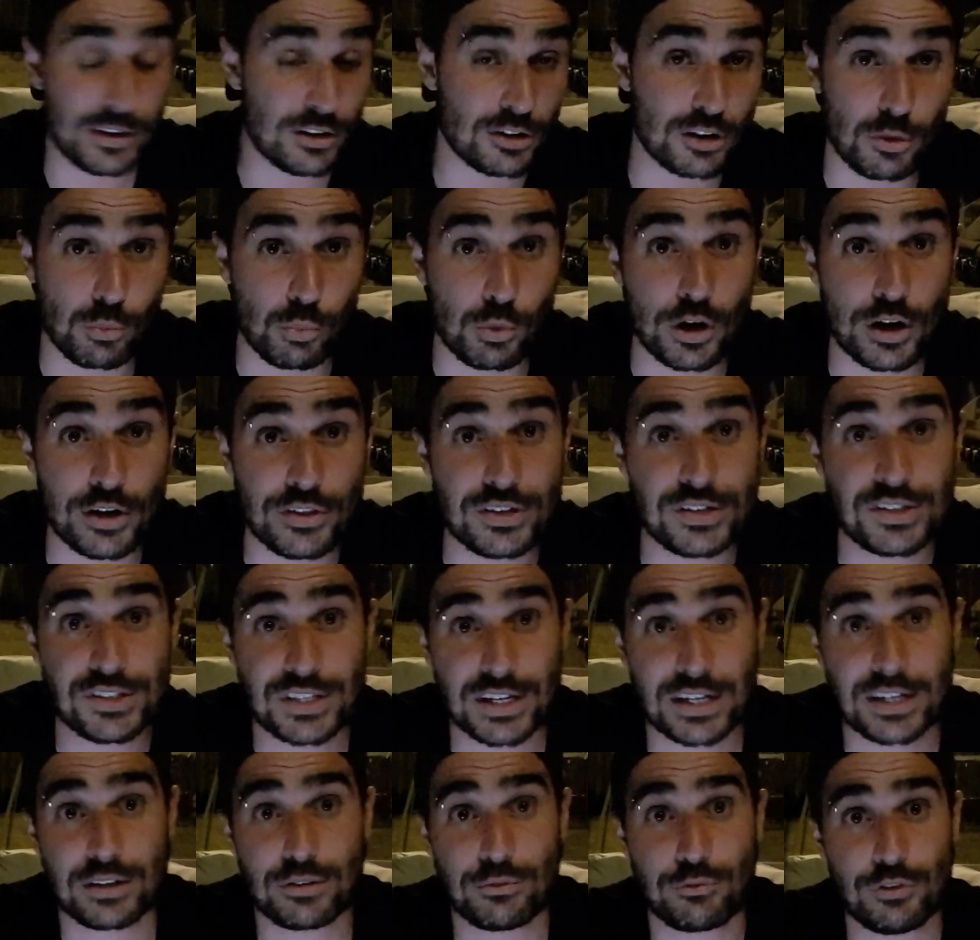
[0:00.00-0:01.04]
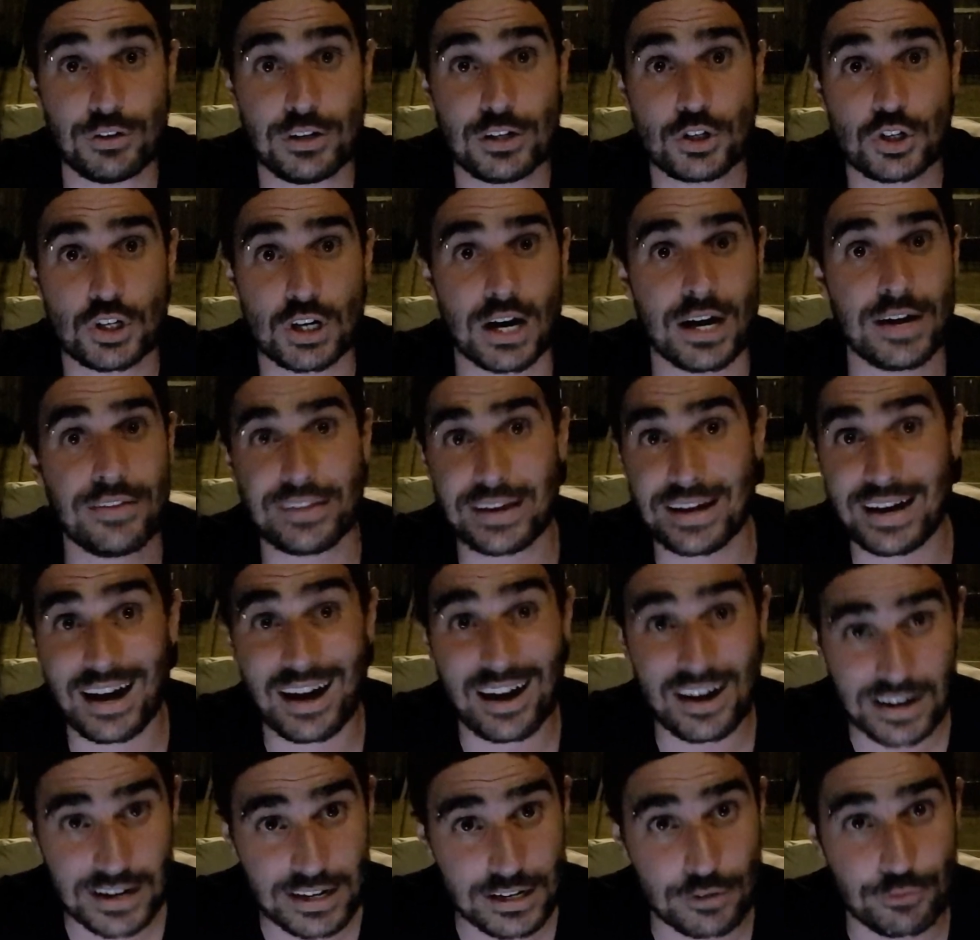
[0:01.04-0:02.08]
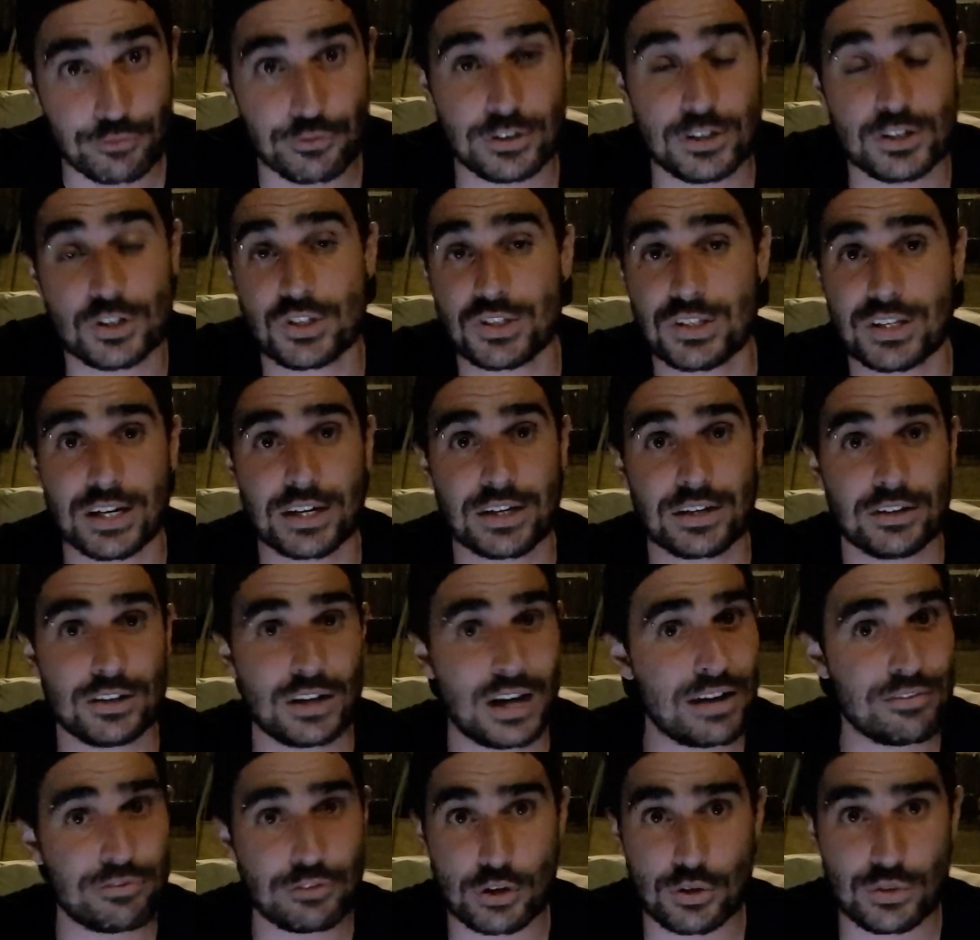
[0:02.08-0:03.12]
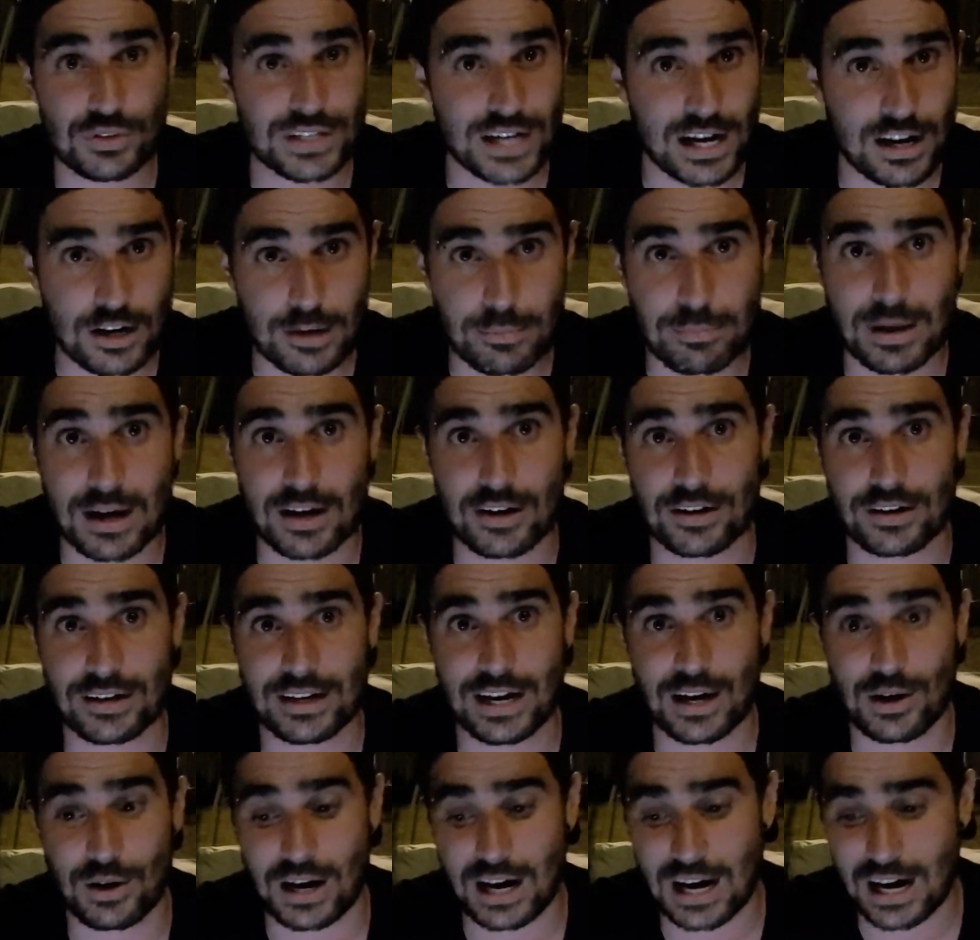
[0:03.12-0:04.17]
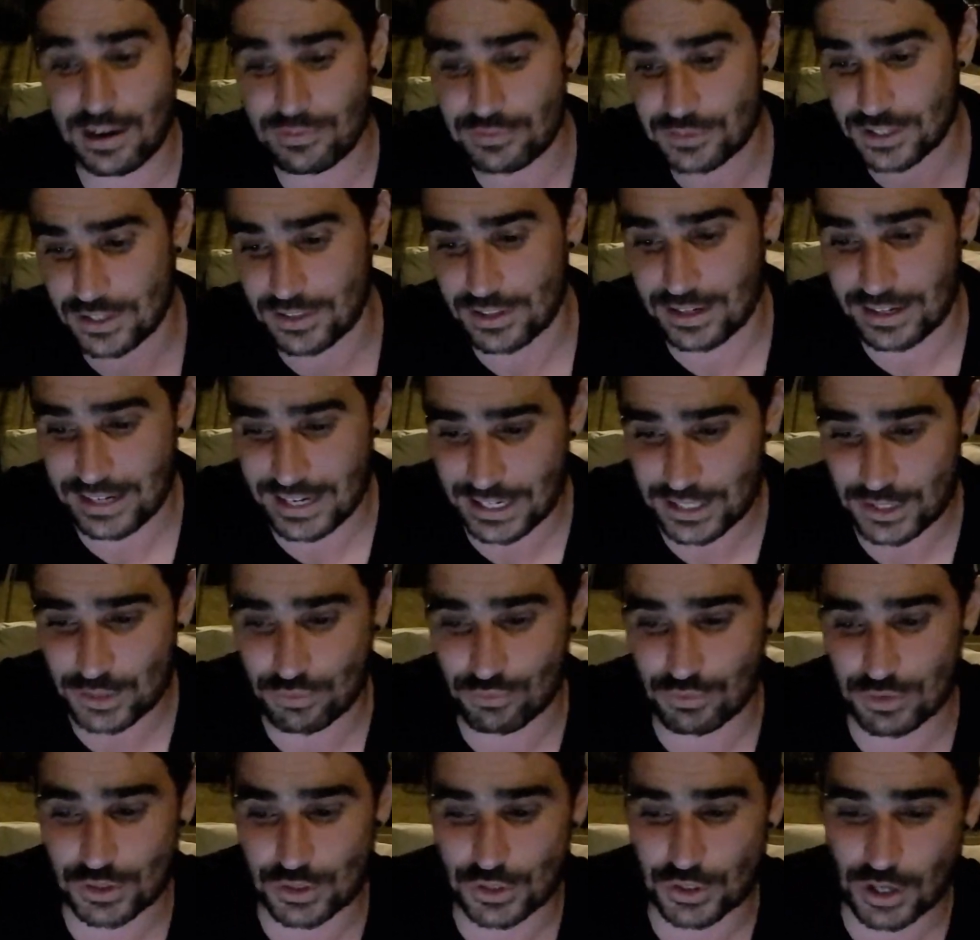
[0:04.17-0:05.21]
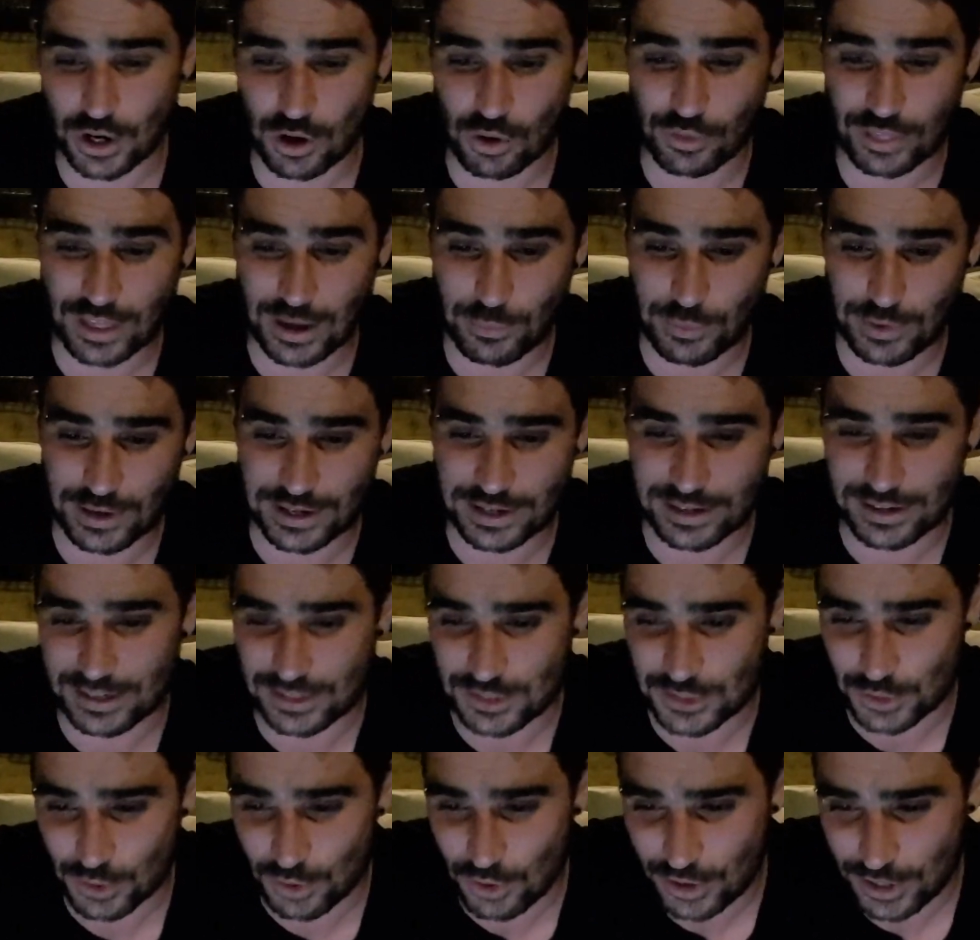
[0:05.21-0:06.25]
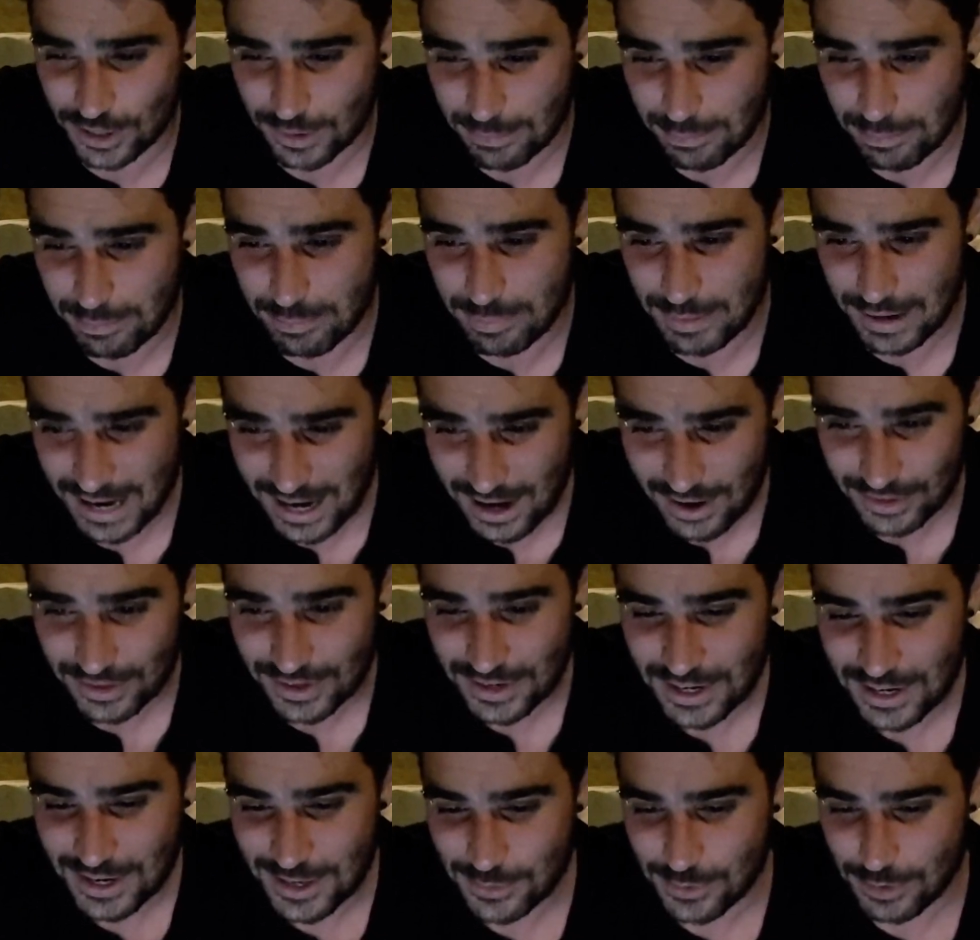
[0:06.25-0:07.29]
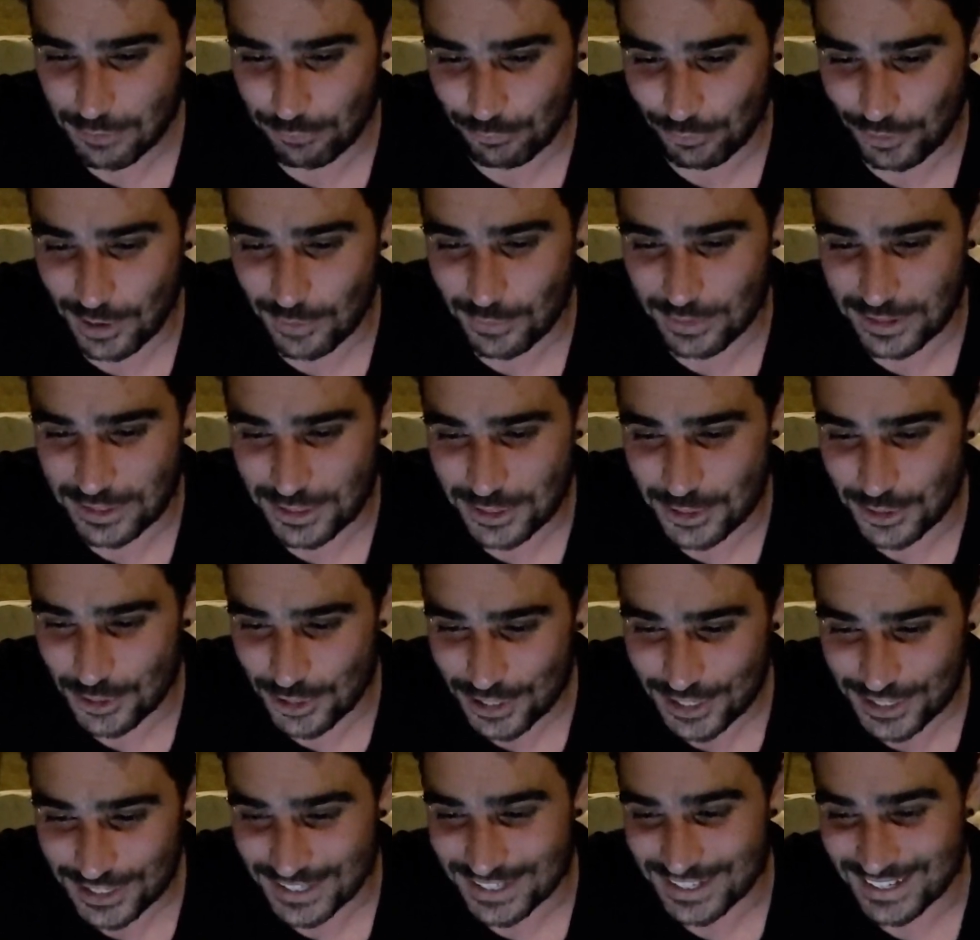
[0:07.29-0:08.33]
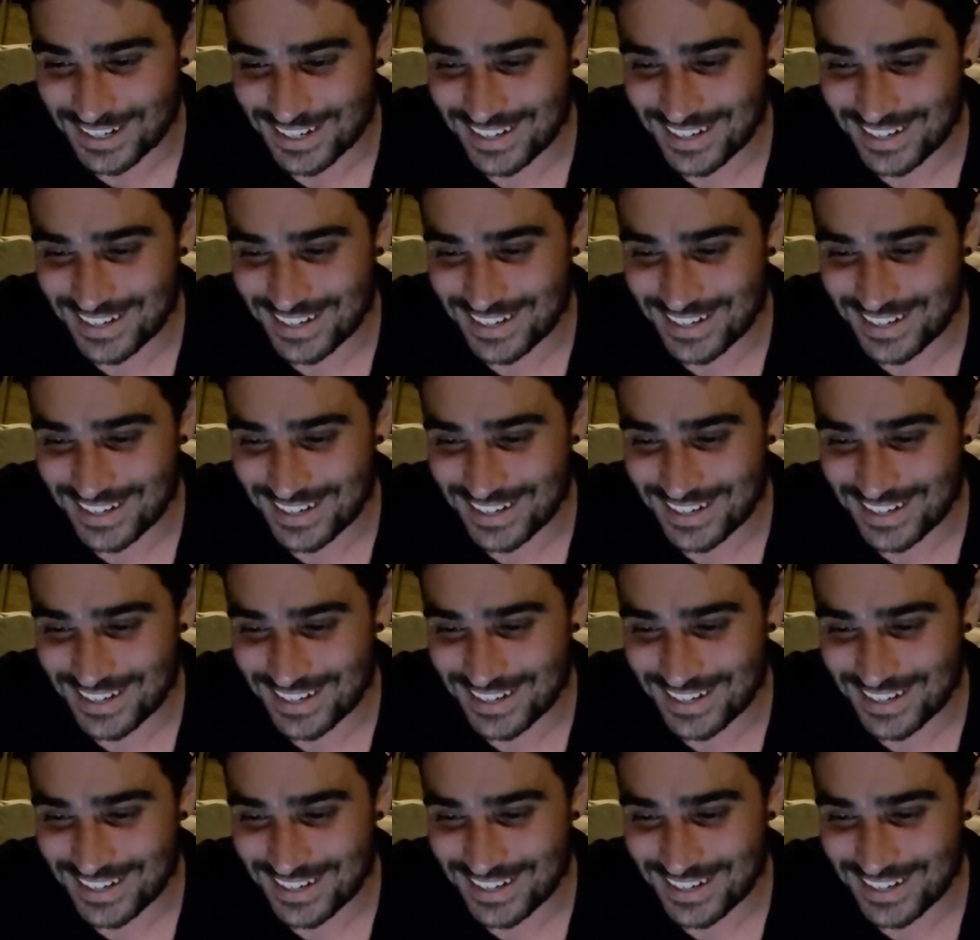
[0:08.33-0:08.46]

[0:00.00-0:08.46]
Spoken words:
They're a worthy second finisher, and they are going to finish second. I have no doubt about it now after the next result that we're going to talk about. We're flowing good.